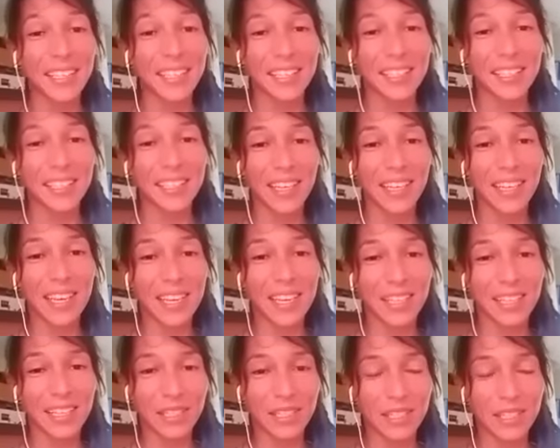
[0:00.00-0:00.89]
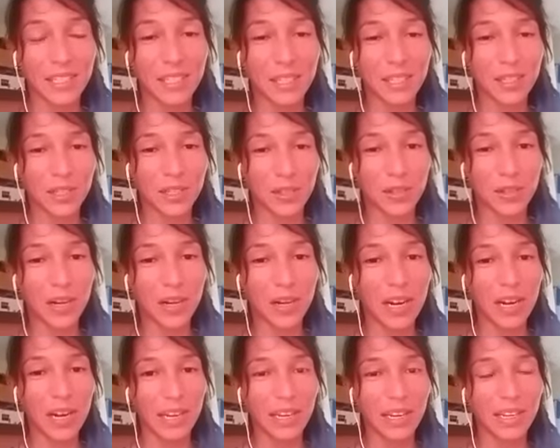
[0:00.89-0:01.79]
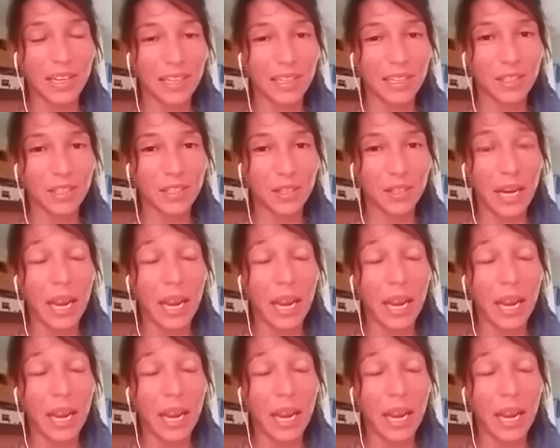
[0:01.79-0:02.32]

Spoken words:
yes, yes, yes, totally, totally.